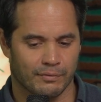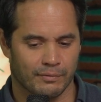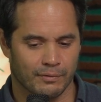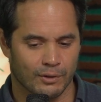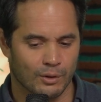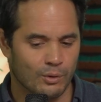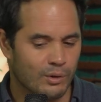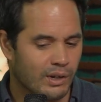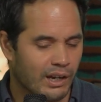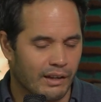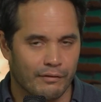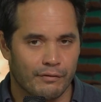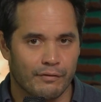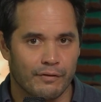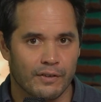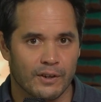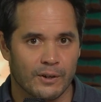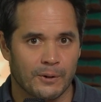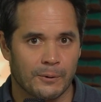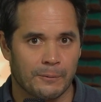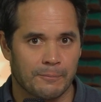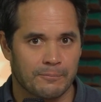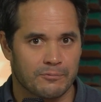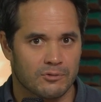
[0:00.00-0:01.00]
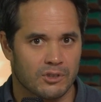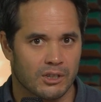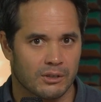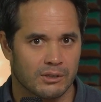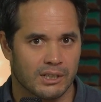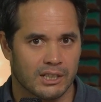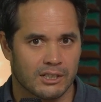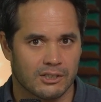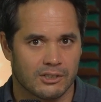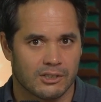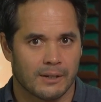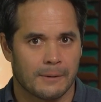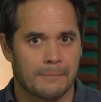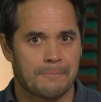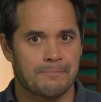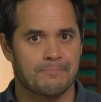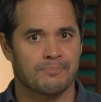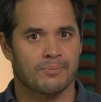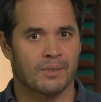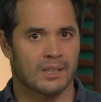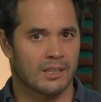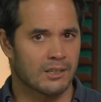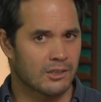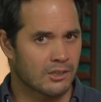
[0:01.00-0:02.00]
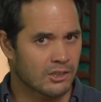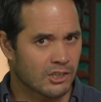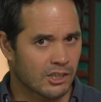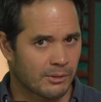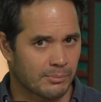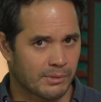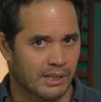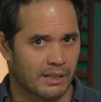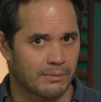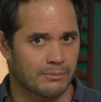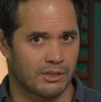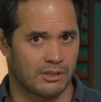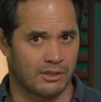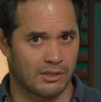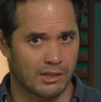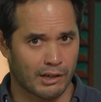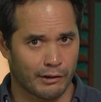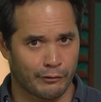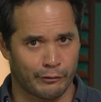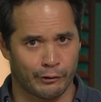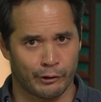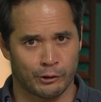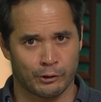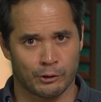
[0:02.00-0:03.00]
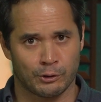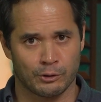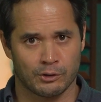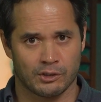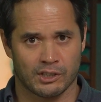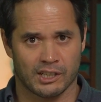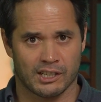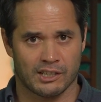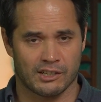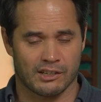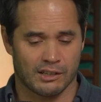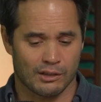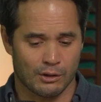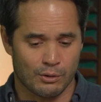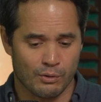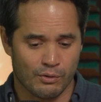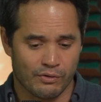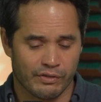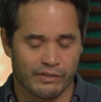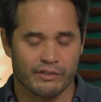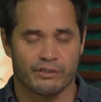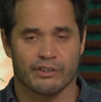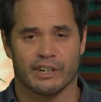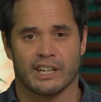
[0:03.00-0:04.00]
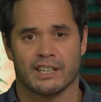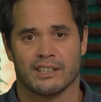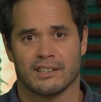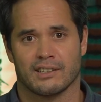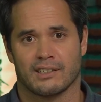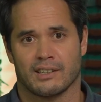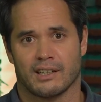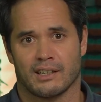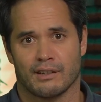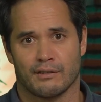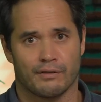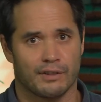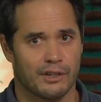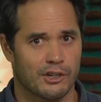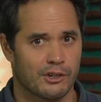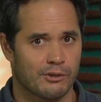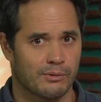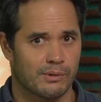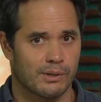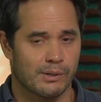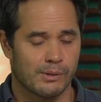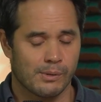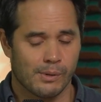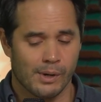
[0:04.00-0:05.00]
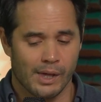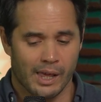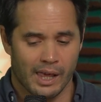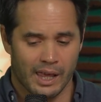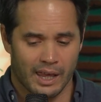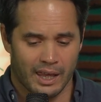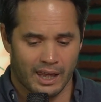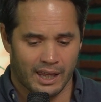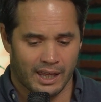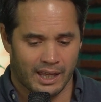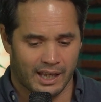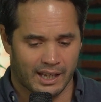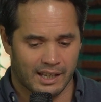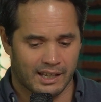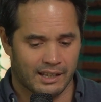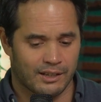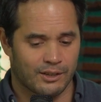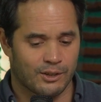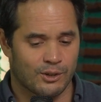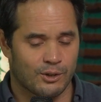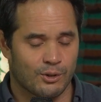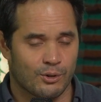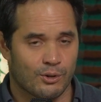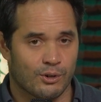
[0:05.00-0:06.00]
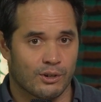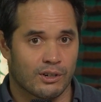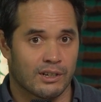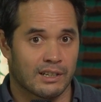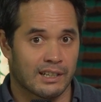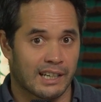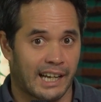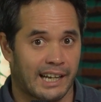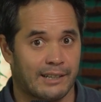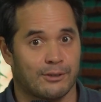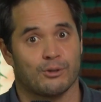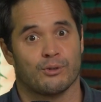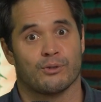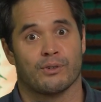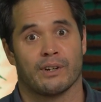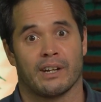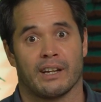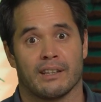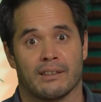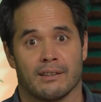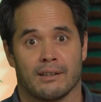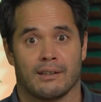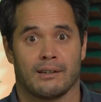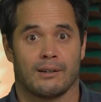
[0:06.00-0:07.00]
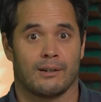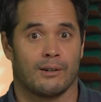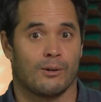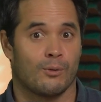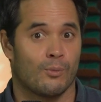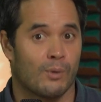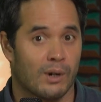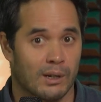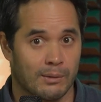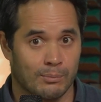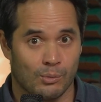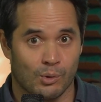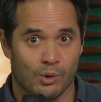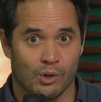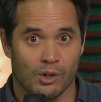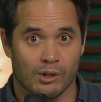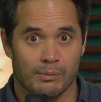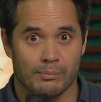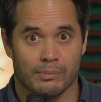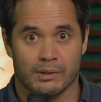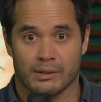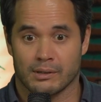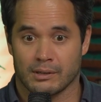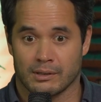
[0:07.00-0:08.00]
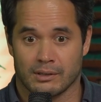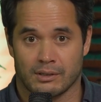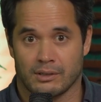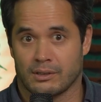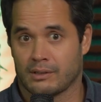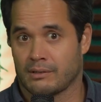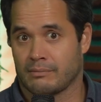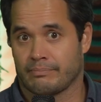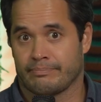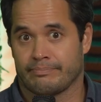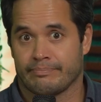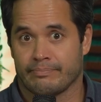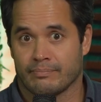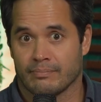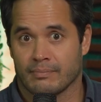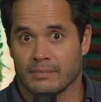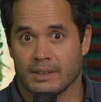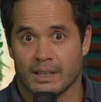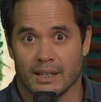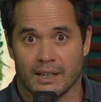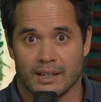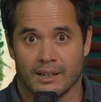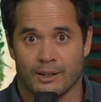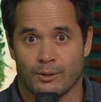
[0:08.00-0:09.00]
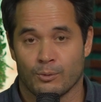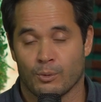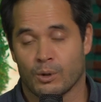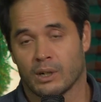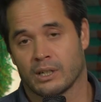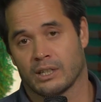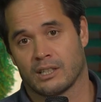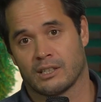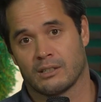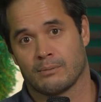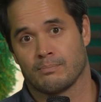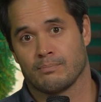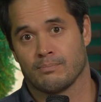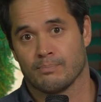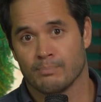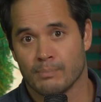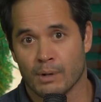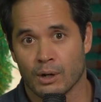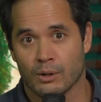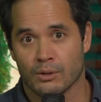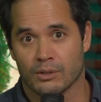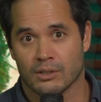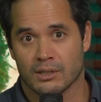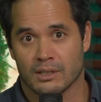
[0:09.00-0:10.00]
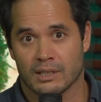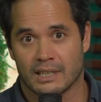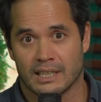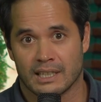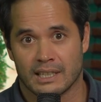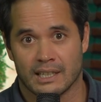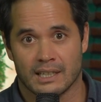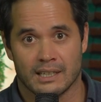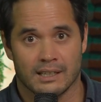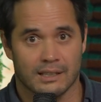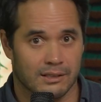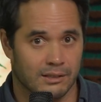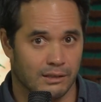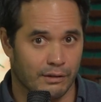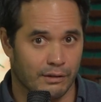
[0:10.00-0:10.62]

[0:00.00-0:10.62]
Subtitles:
look and feel. So that's sometimes difficult. Then you've created a visual and then you like to create one more because one is mostly not